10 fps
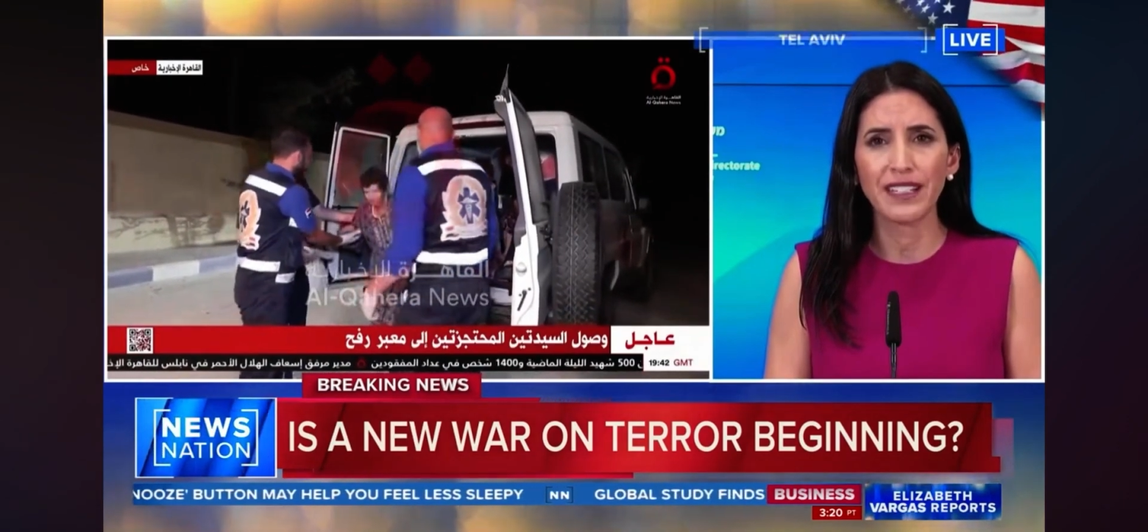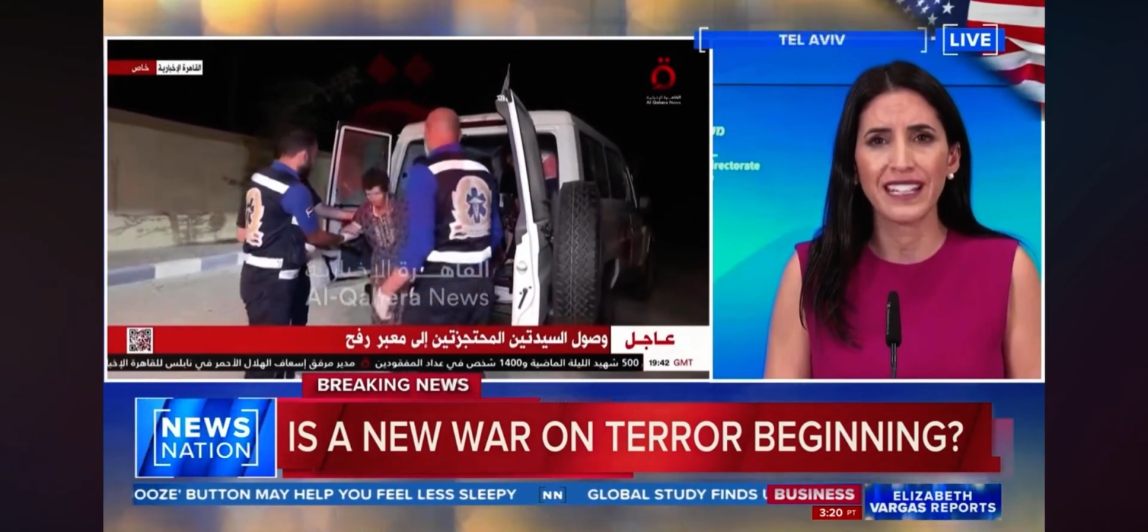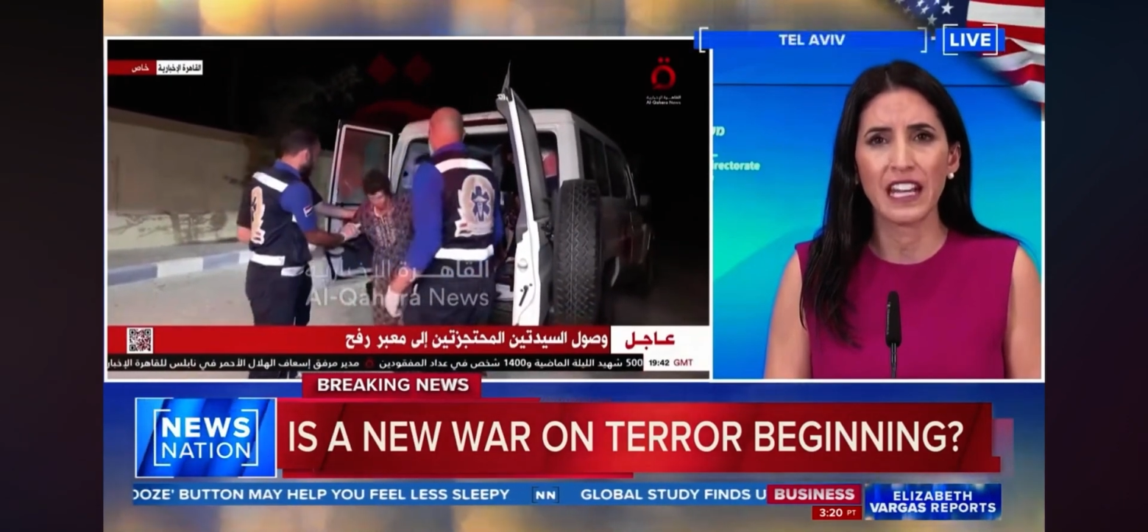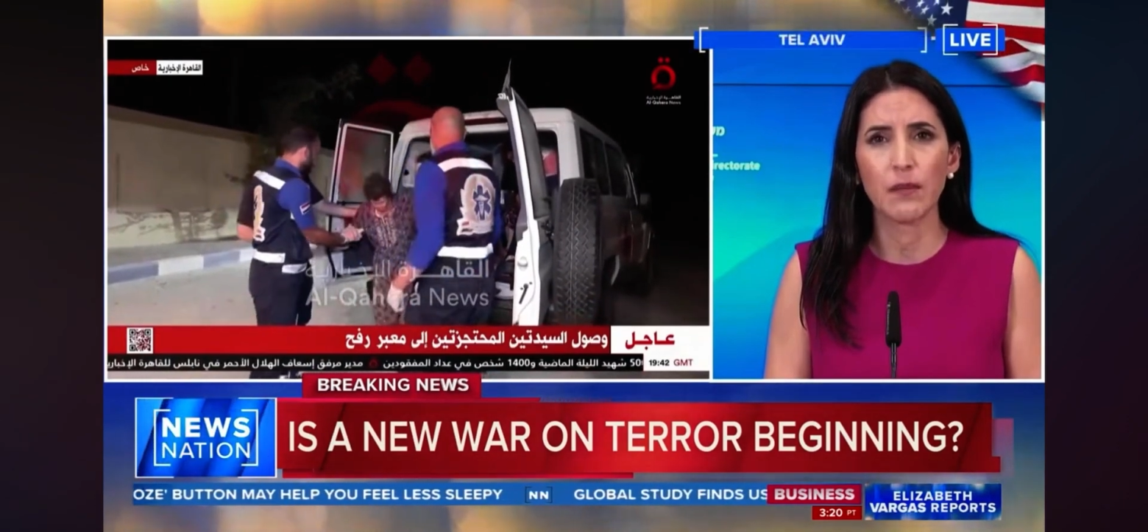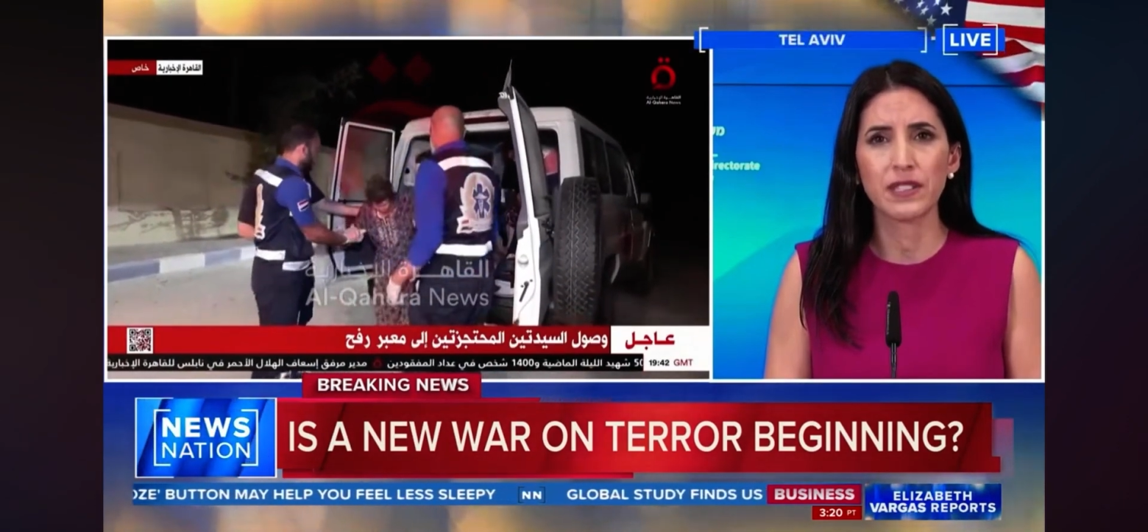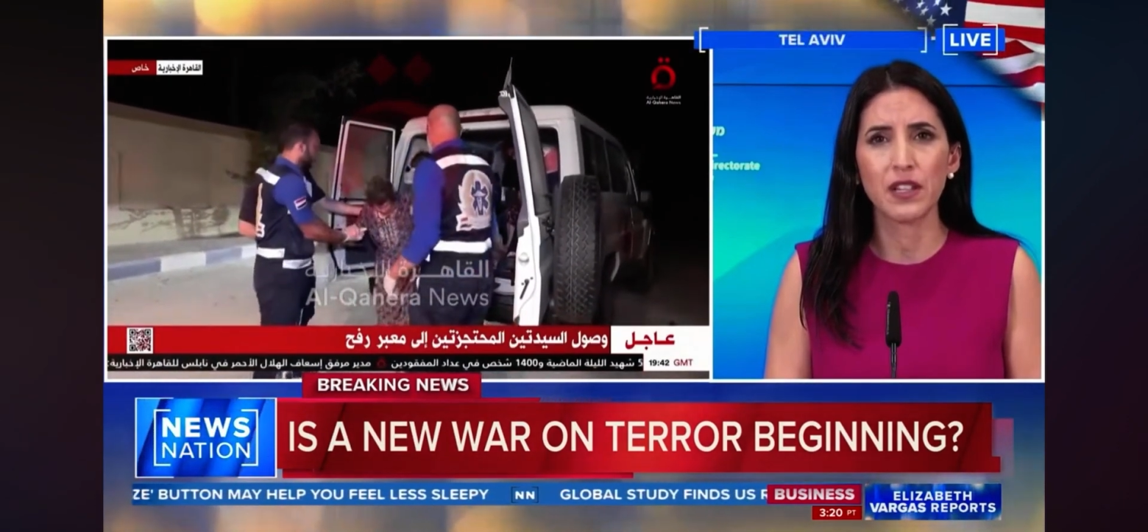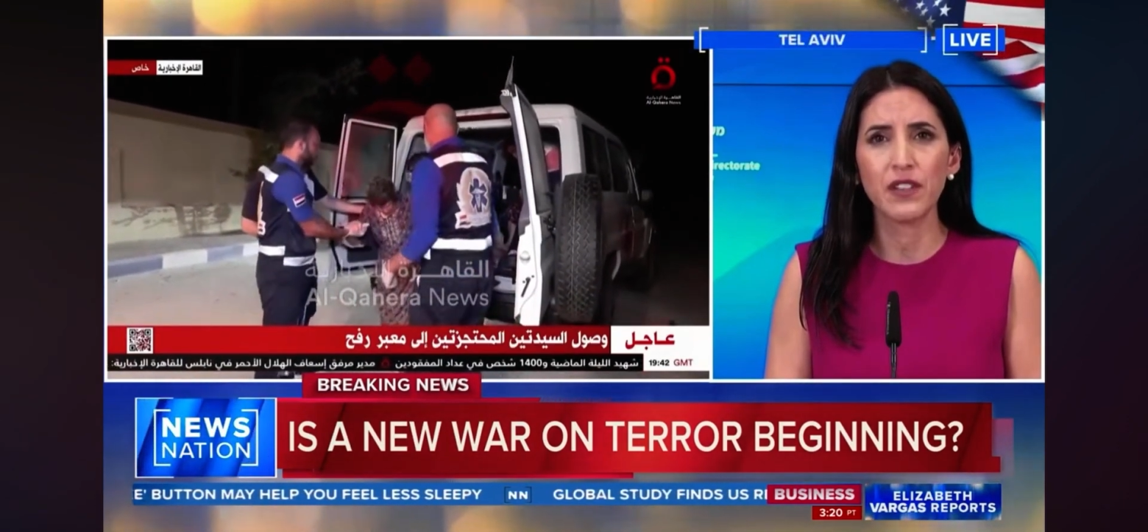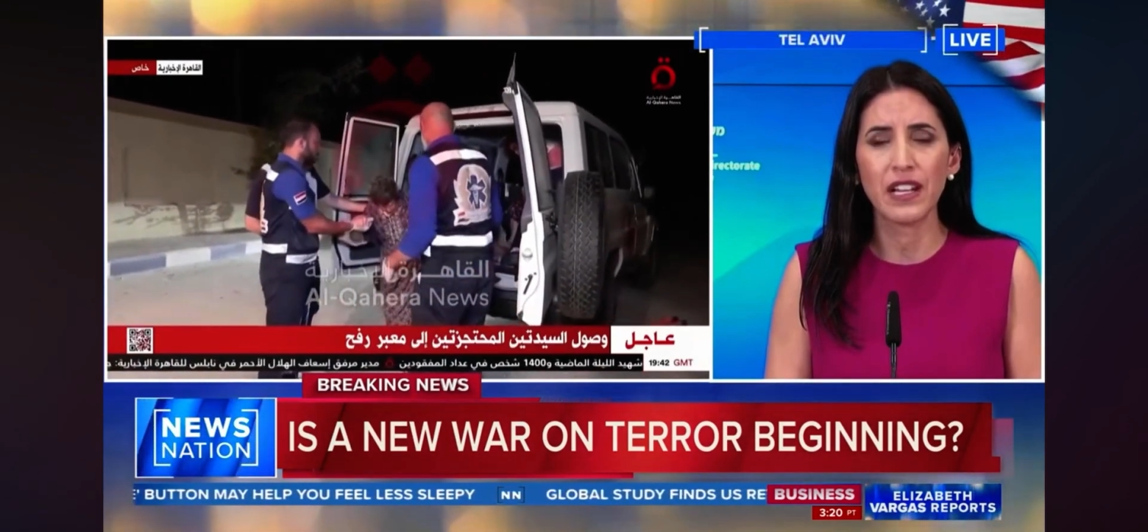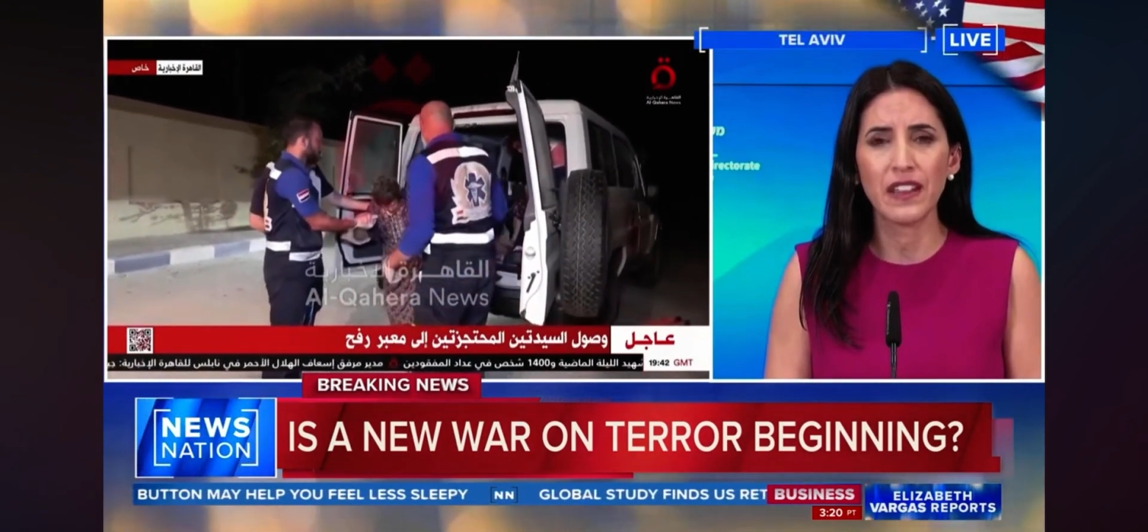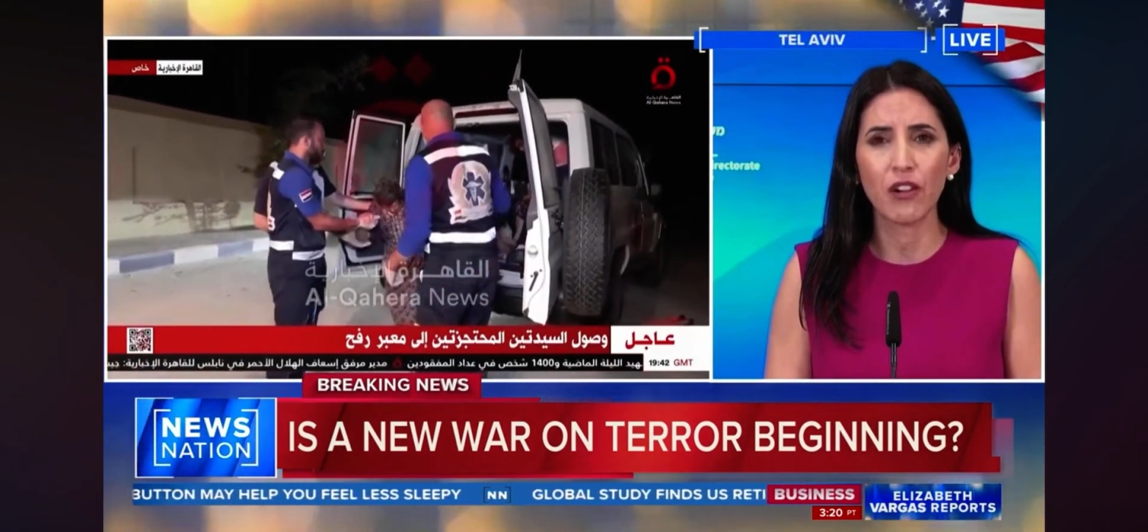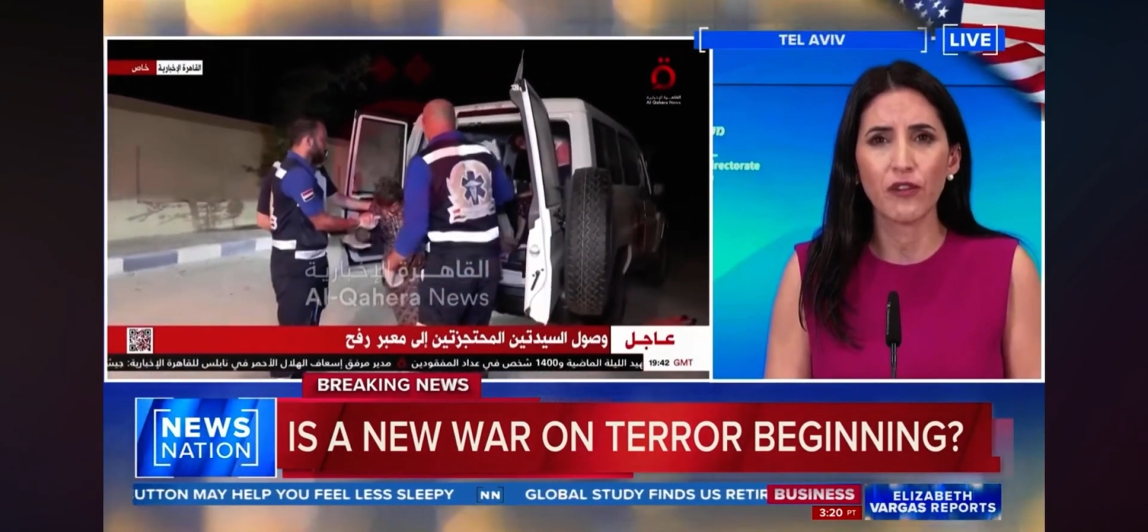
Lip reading: in captivity there